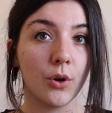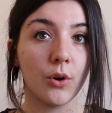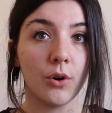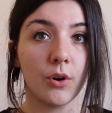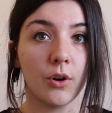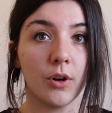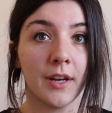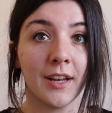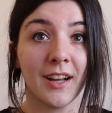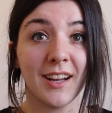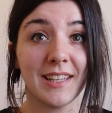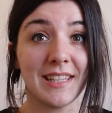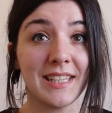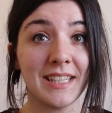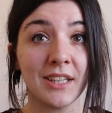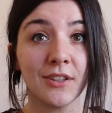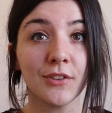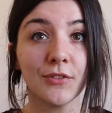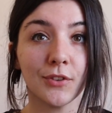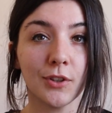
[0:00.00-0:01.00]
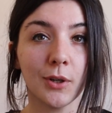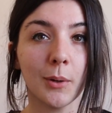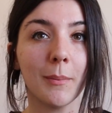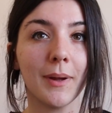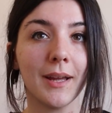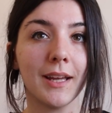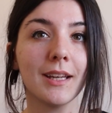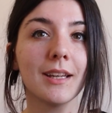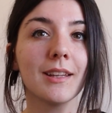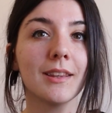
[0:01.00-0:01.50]
or an idea for a
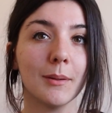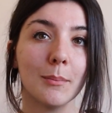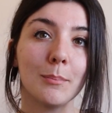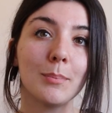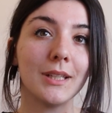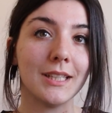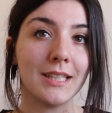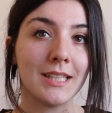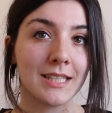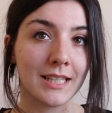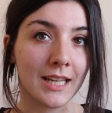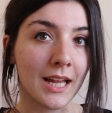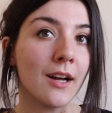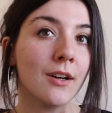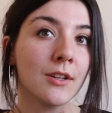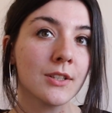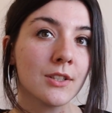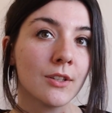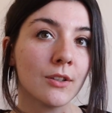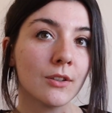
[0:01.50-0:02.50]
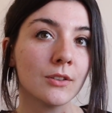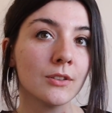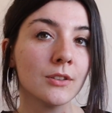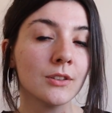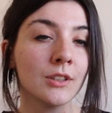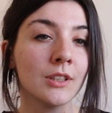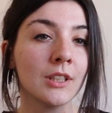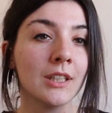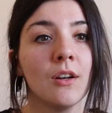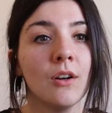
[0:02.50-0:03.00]
make, then please let us know.
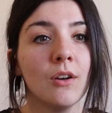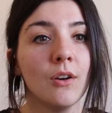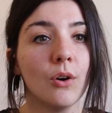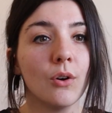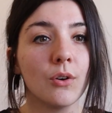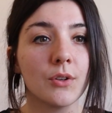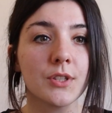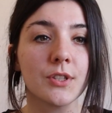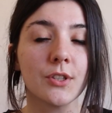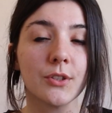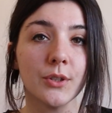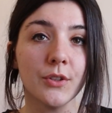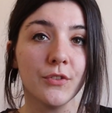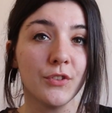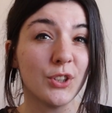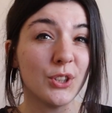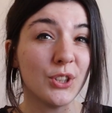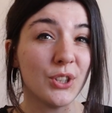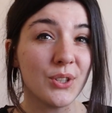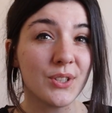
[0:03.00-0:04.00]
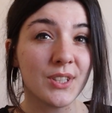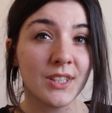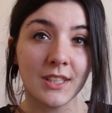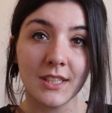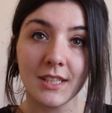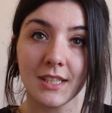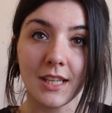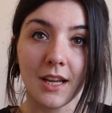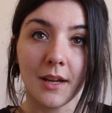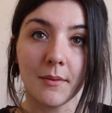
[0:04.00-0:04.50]
Also, if you're using
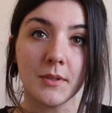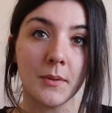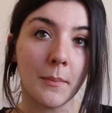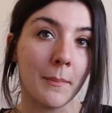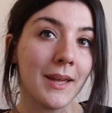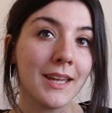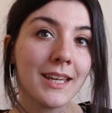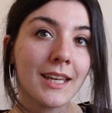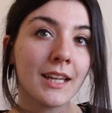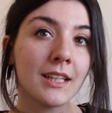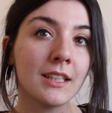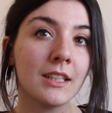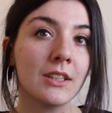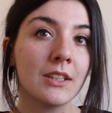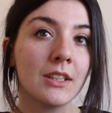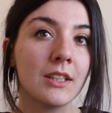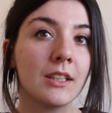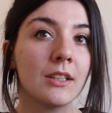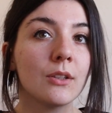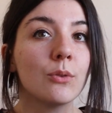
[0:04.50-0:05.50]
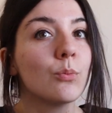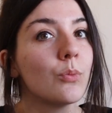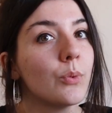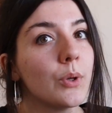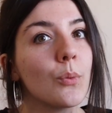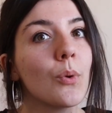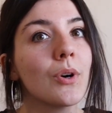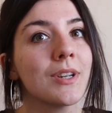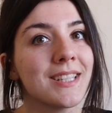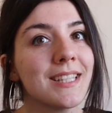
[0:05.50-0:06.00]
this time to make anything,
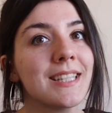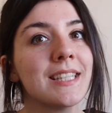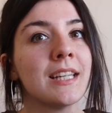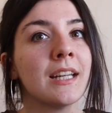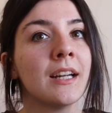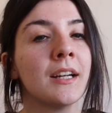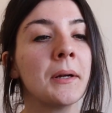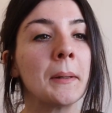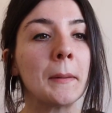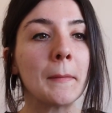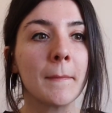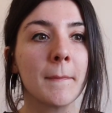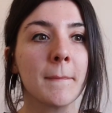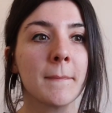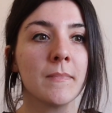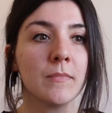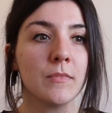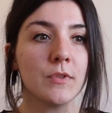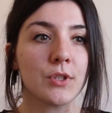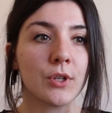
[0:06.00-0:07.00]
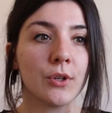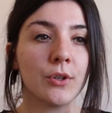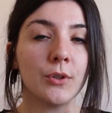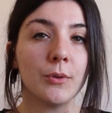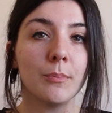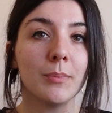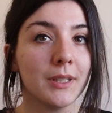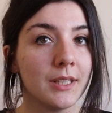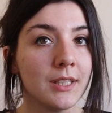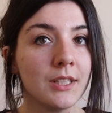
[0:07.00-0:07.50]
we want to see it.
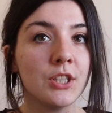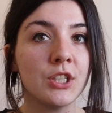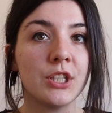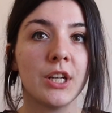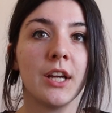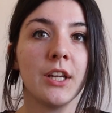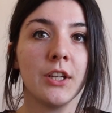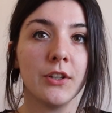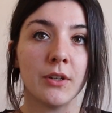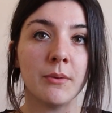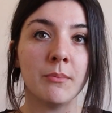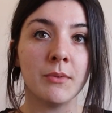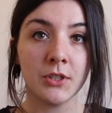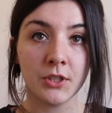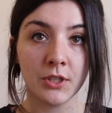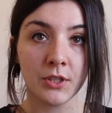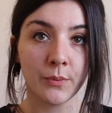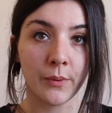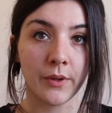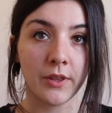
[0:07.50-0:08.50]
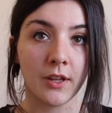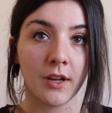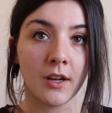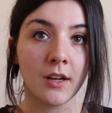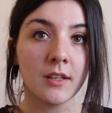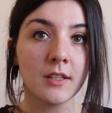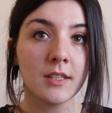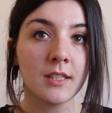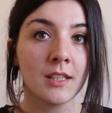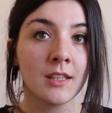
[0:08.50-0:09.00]
So please share your images with
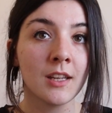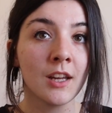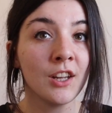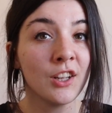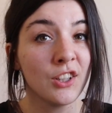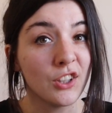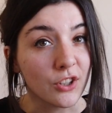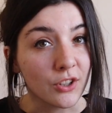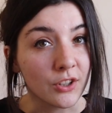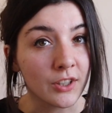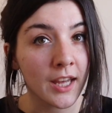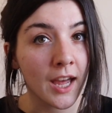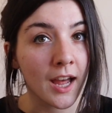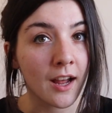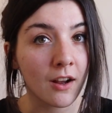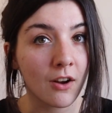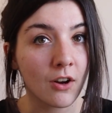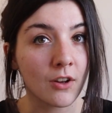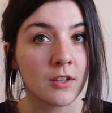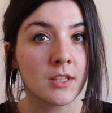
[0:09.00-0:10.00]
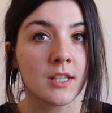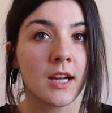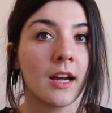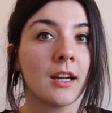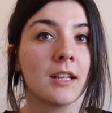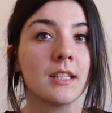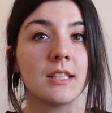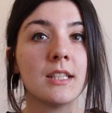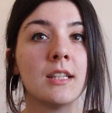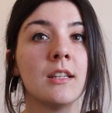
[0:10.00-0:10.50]
us. You can get in
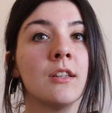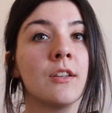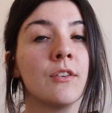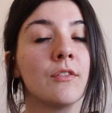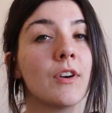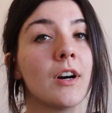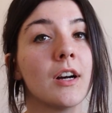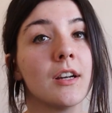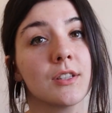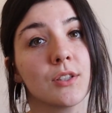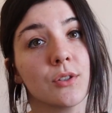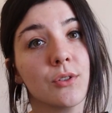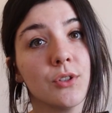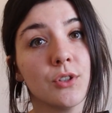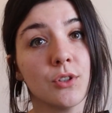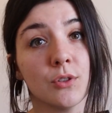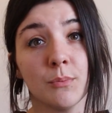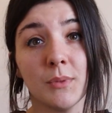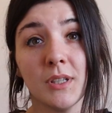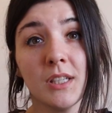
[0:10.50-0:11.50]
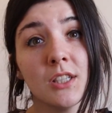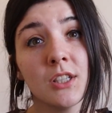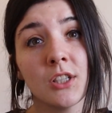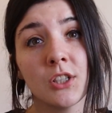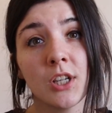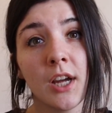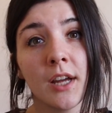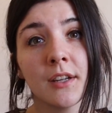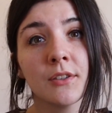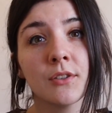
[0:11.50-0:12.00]
contact either via social media
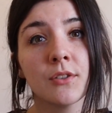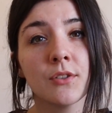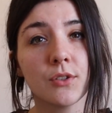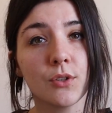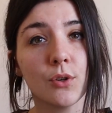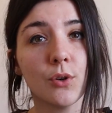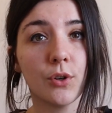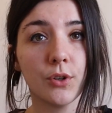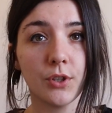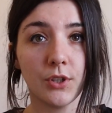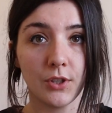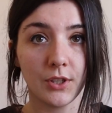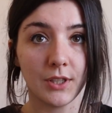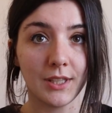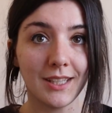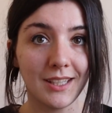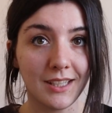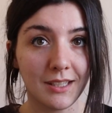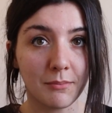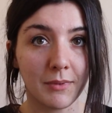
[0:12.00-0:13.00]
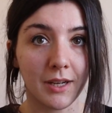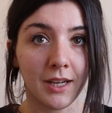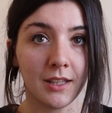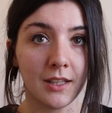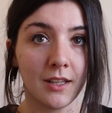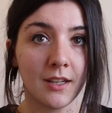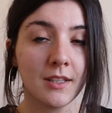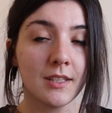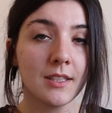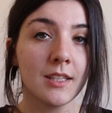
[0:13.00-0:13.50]
channels or you can
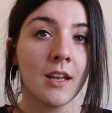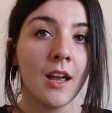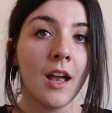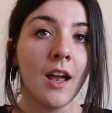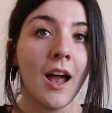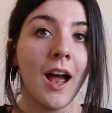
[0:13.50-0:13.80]
email us